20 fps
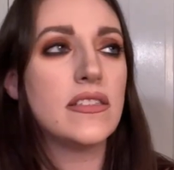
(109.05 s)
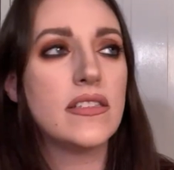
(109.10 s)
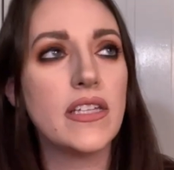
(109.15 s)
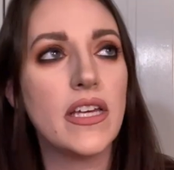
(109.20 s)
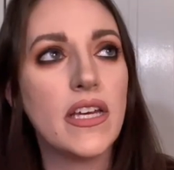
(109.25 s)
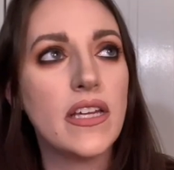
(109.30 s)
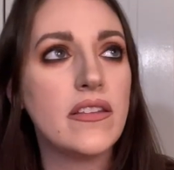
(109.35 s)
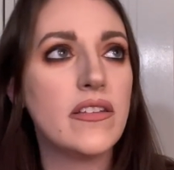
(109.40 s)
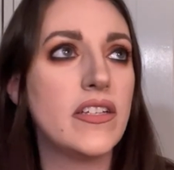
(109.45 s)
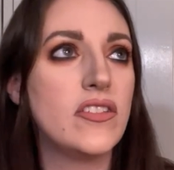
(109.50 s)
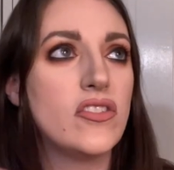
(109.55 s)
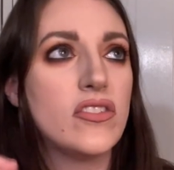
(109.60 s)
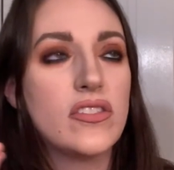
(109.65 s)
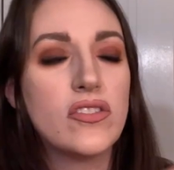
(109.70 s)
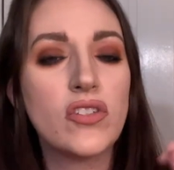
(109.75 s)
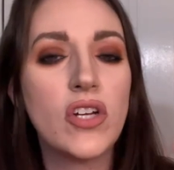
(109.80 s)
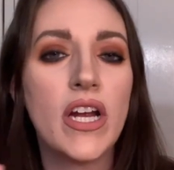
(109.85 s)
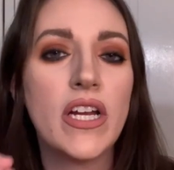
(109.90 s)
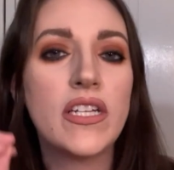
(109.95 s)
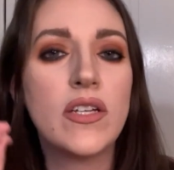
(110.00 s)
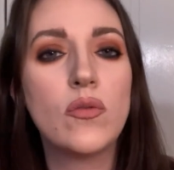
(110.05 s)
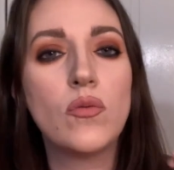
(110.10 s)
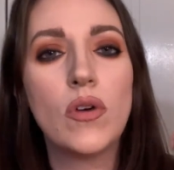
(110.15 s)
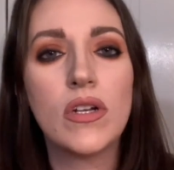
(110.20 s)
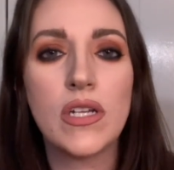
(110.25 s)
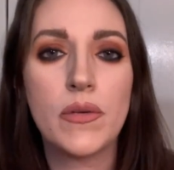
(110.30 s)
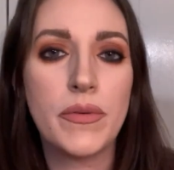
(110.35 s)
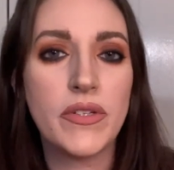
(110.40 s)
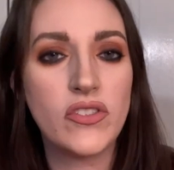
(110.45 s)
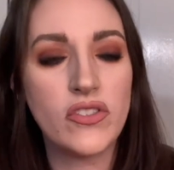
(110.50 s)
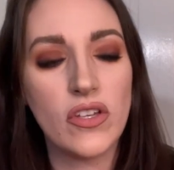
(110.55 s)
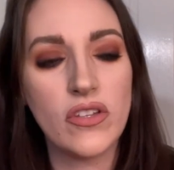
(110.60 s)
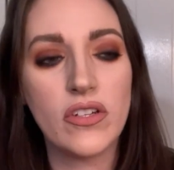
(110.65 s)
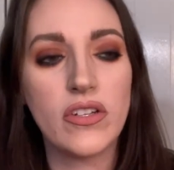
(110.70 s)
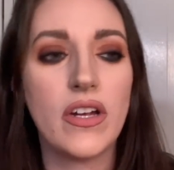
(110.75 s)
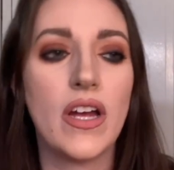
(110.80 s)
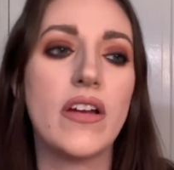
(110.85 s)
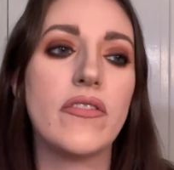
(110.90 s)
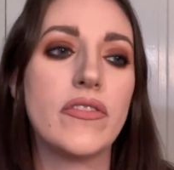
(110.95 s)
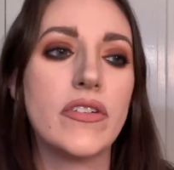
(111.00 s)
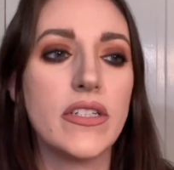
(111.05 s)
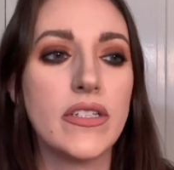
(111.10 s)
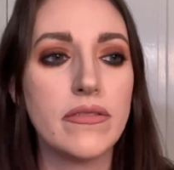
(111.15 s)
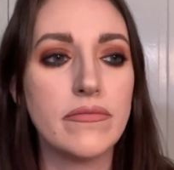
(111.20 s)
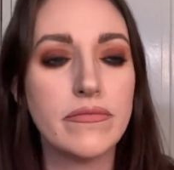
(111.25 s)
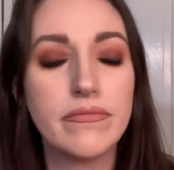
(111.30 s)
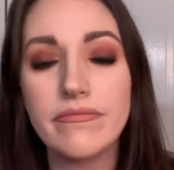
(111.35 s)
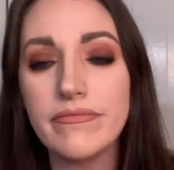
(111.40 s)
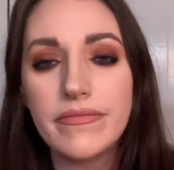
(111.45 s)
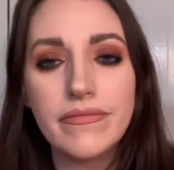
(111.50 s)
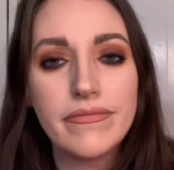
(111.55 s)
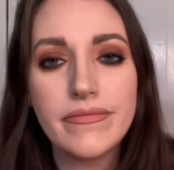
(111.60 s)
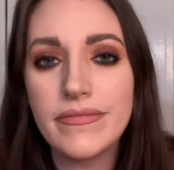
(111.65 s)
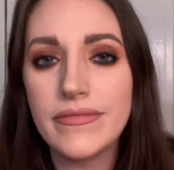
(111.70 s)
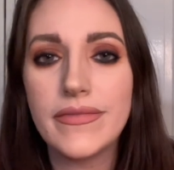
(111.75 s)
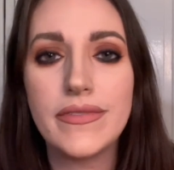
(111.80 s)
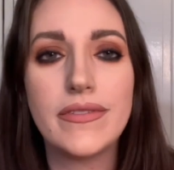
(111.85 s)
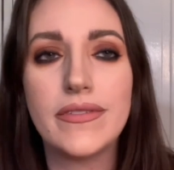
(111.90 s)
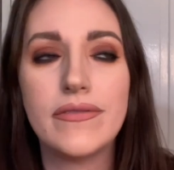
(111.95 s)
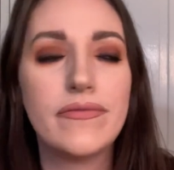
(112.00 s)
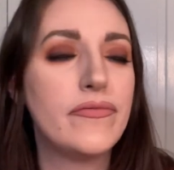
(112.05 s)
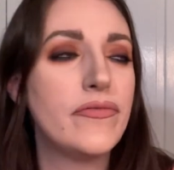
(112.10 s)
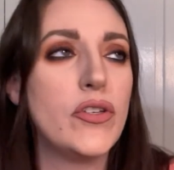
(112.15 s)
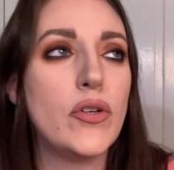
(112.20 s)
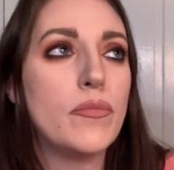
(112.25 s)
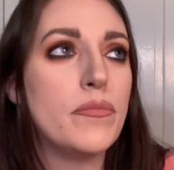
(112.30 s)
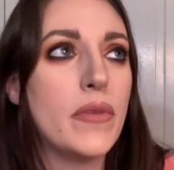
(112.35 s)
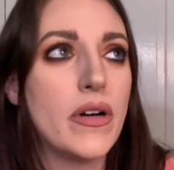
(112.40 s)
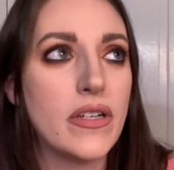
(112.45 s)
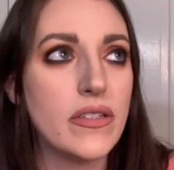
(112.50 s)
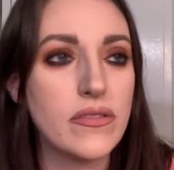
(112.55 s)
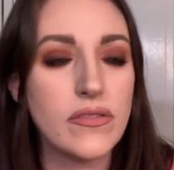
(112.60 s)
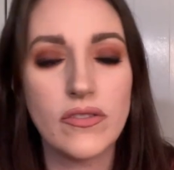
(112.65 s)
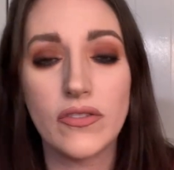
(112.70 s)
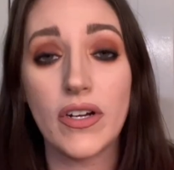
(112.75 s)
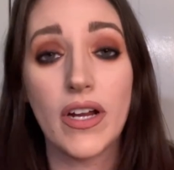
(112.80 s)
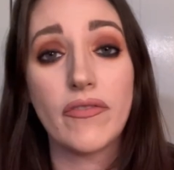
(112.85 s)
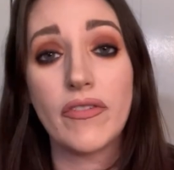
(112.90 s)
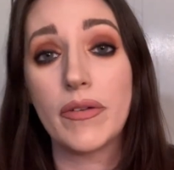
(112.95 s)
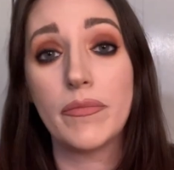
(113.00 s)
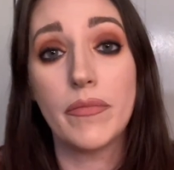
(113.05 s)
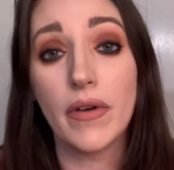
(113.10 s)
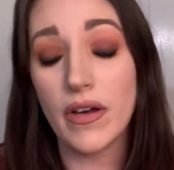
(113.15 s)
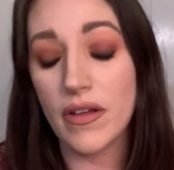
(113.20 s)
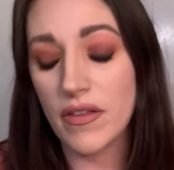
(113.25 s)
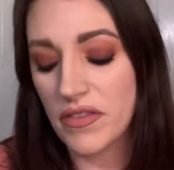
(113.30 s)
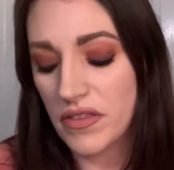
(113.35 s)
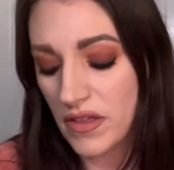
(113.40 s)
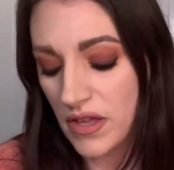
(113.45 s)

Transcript: then they just tried to one-up each other every few months or every month.